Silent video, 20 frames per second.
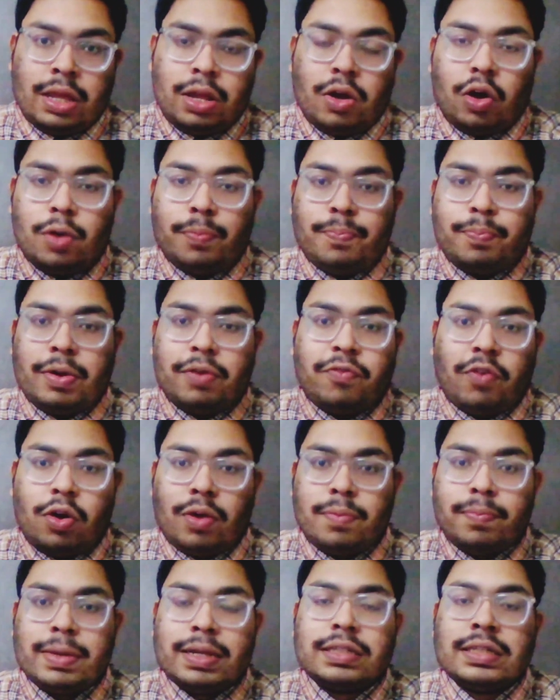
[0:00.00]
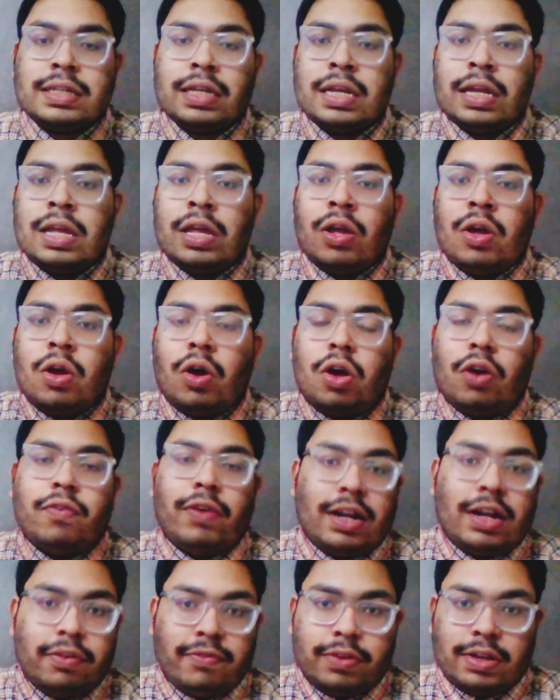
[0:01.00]
or performance or
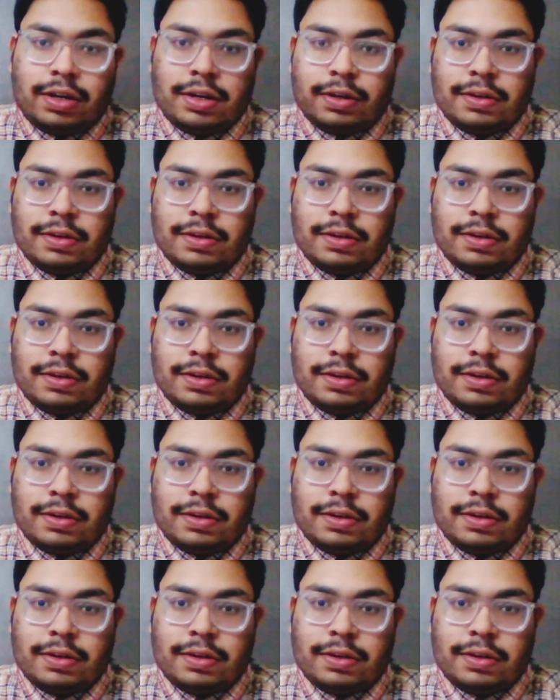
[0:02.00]
whatever